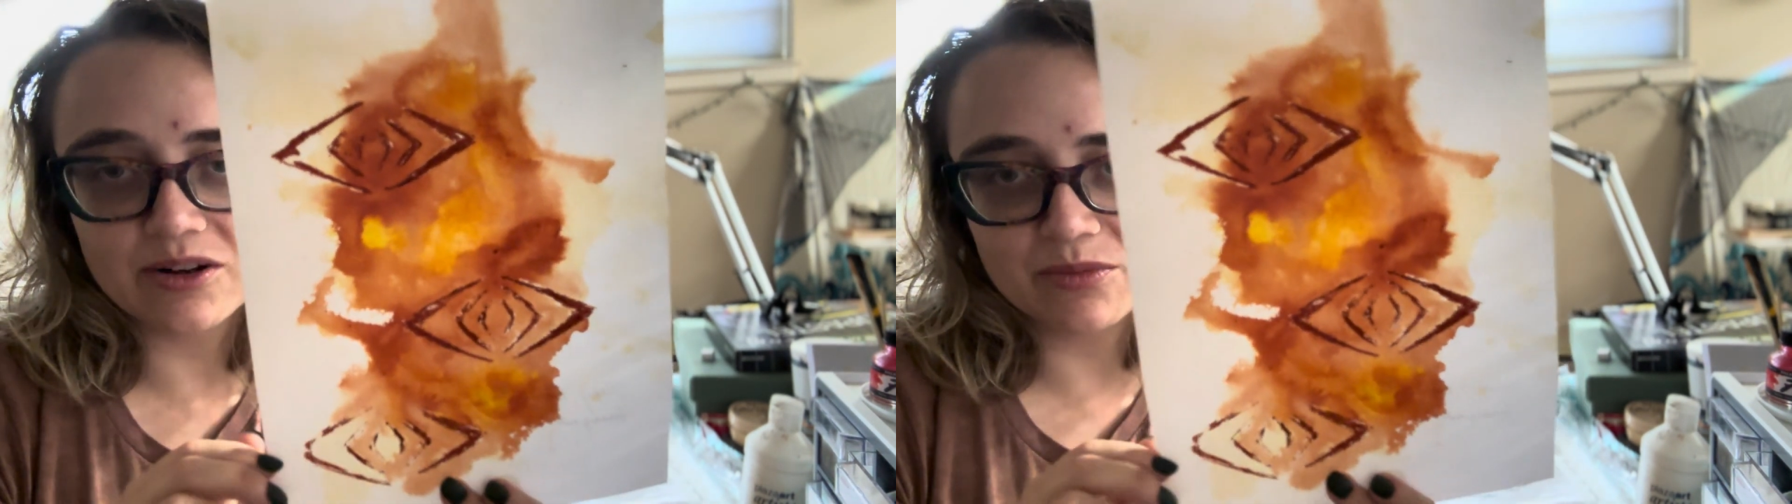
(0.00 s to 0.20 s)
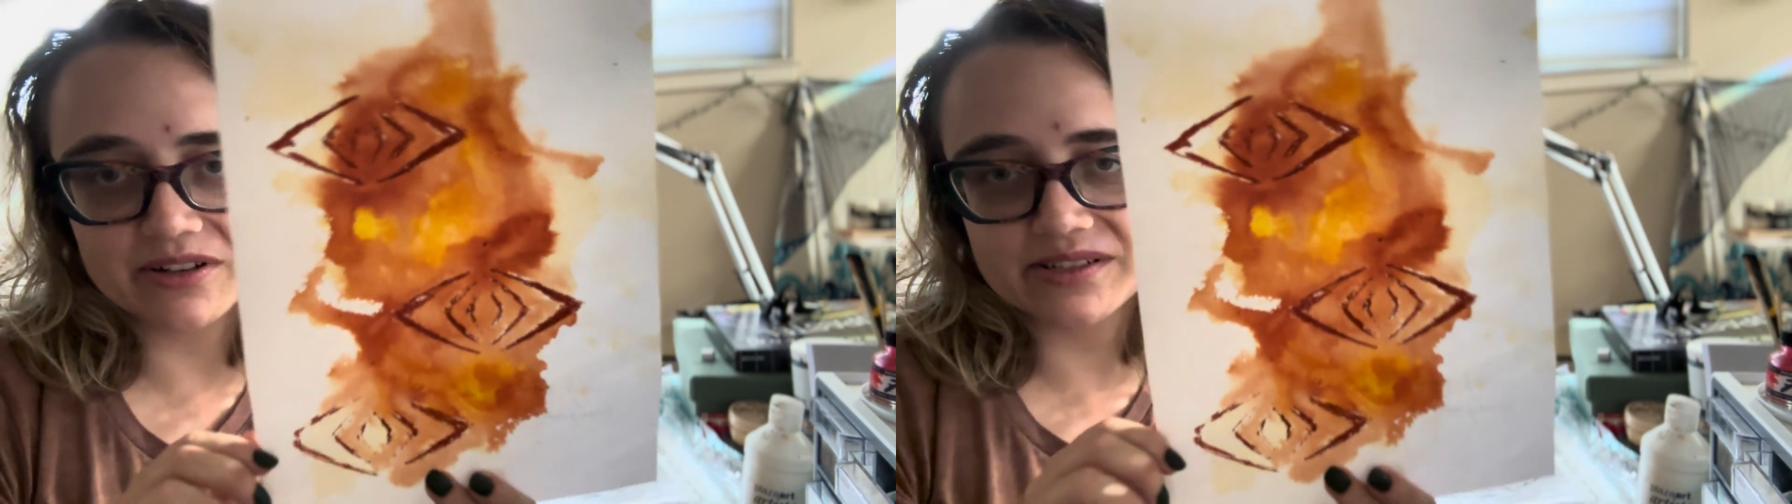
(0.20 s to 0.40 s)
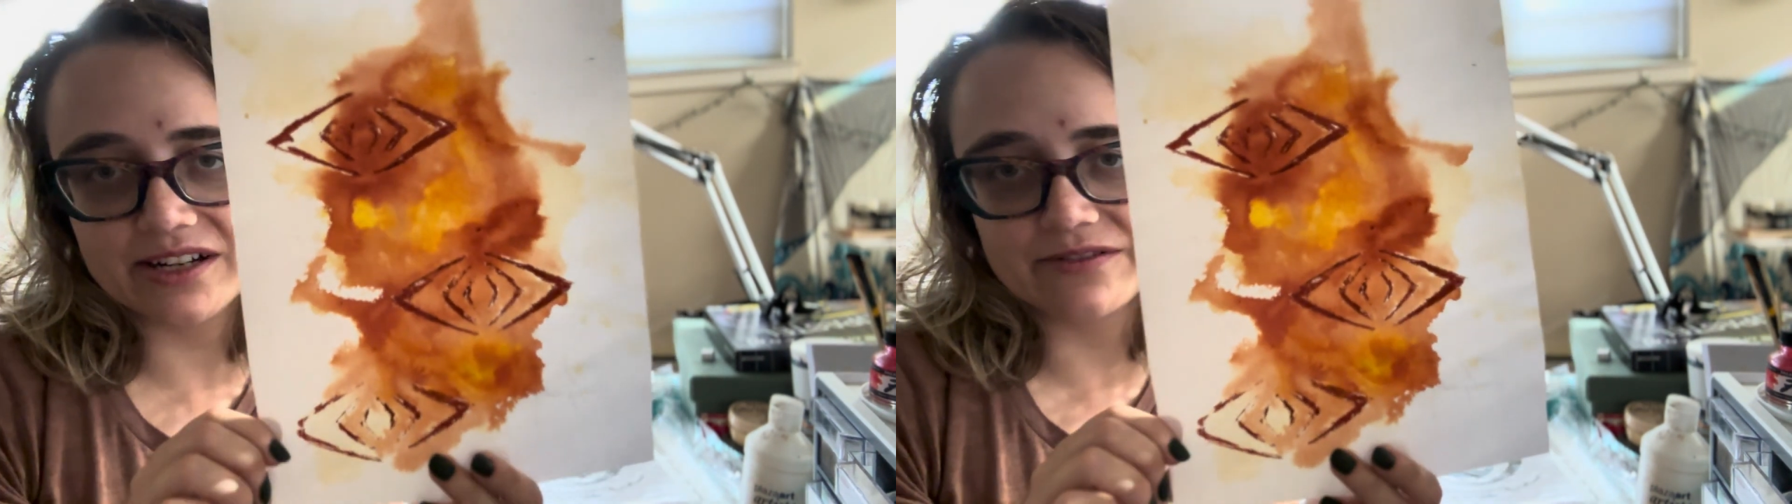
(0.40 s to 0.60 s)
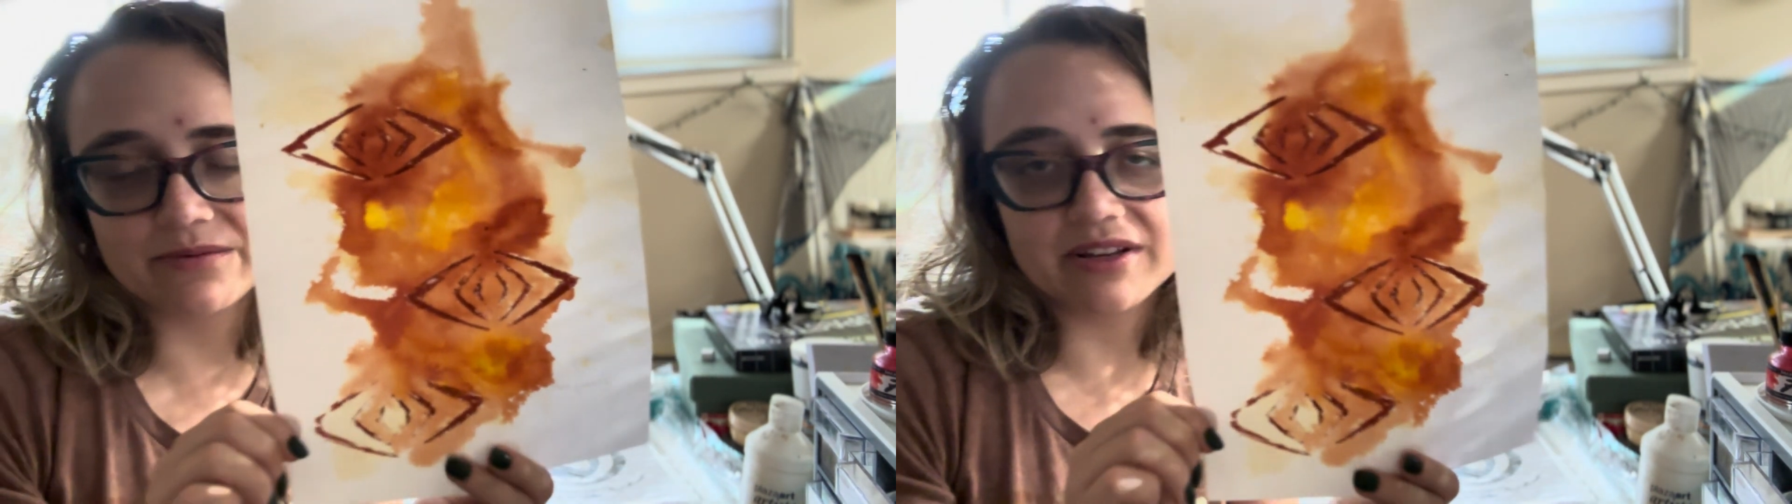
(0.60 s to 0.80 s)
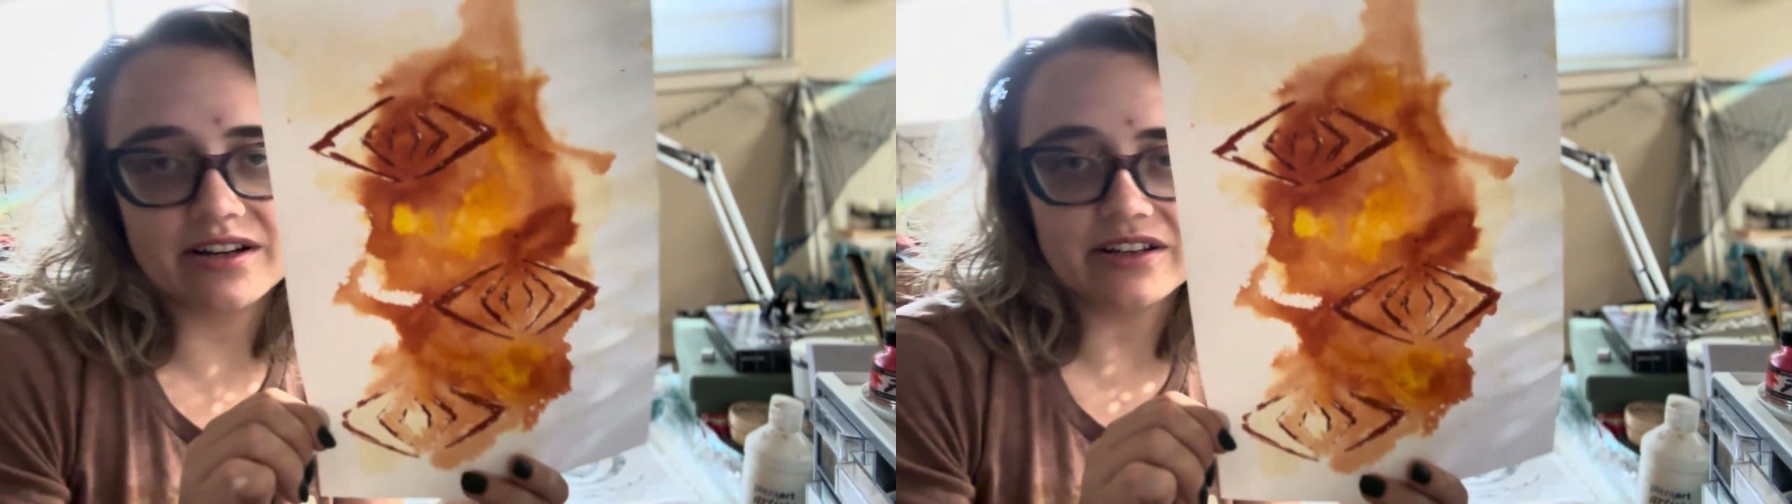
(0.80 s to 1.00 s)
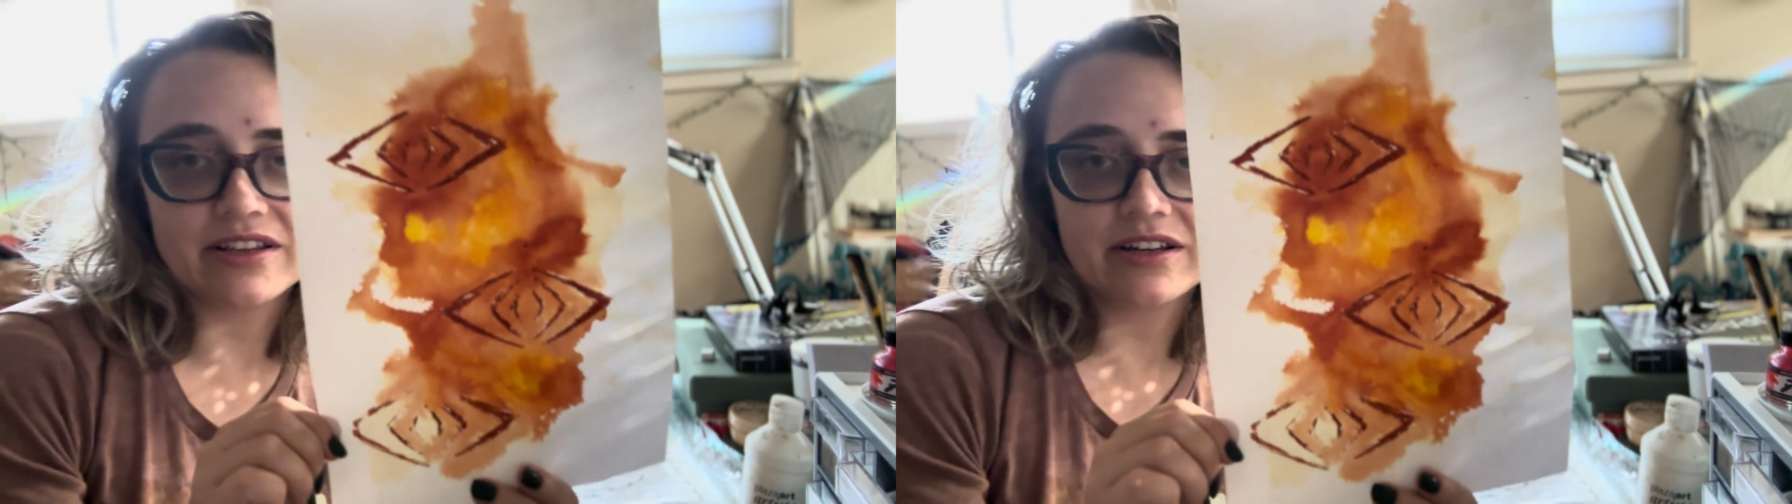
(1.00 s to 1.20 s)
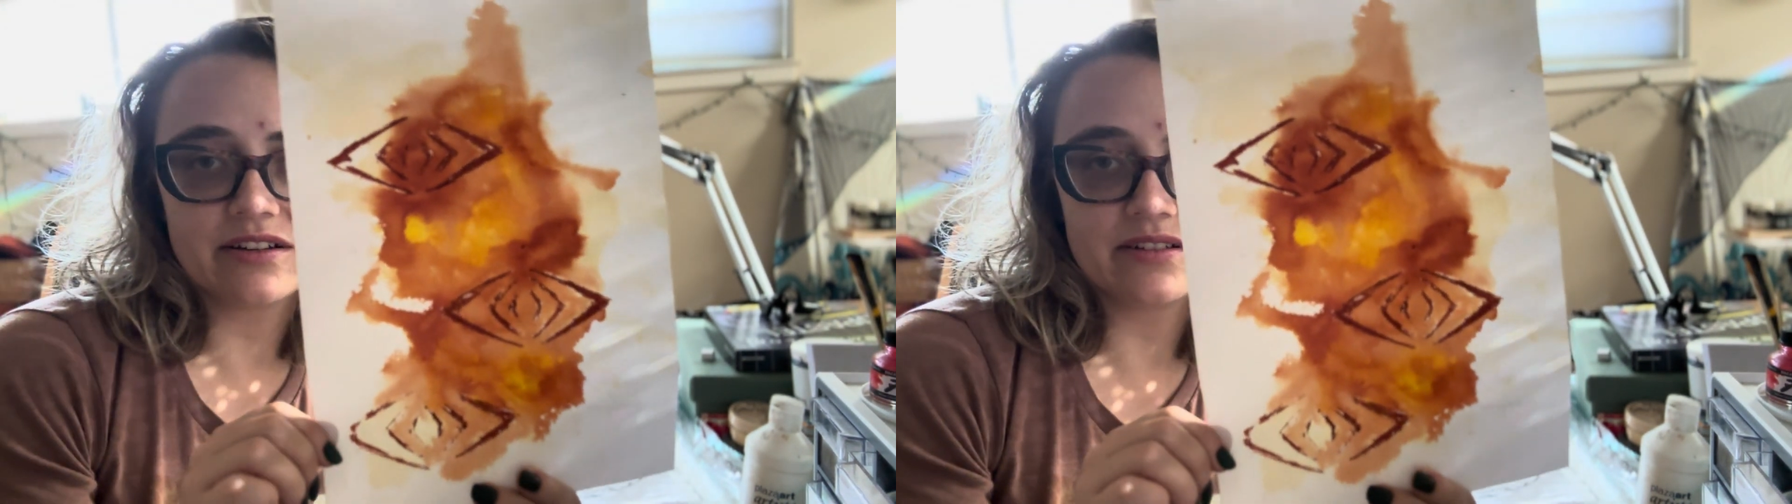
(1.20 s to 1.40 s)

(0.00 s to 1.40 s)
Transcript: but aside from that, I think